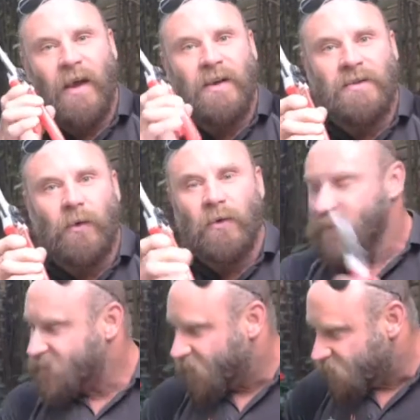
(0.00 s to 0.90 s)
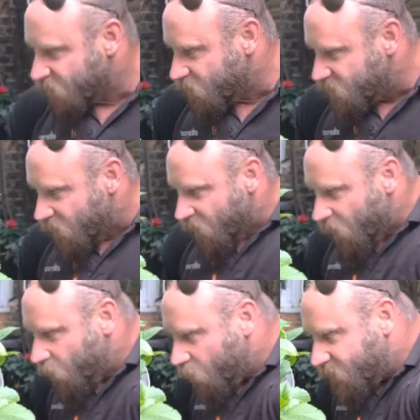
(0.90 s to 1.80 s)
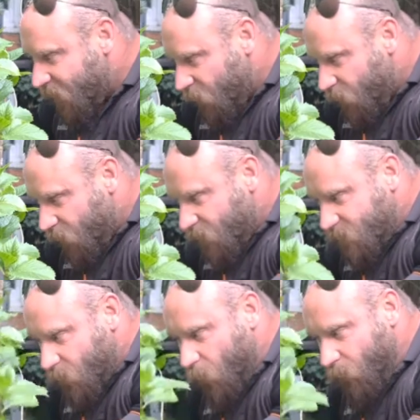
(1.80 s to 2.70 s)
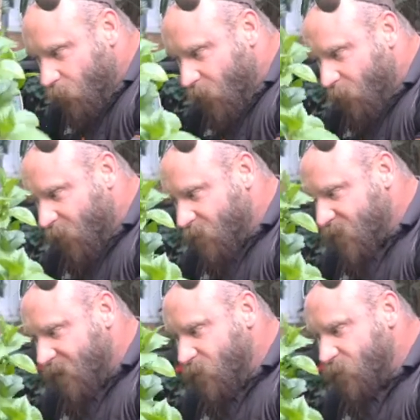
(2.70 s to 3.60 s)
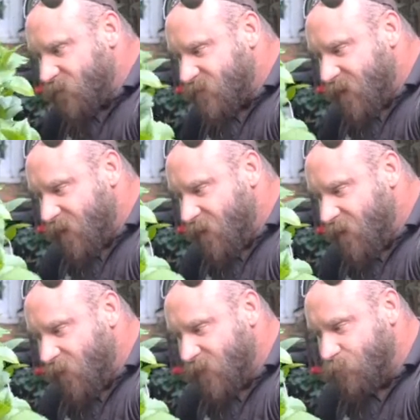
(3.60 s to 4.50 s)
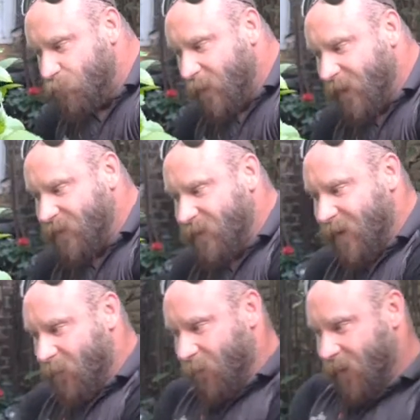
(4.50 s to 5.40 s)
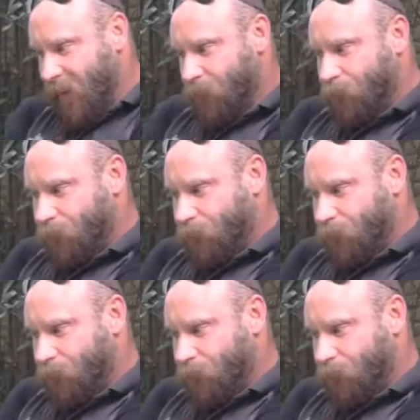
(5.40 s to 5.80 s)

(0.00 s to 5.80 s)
So secateurs, look down on the stalk, the branch, and you'll see a nice bud down there.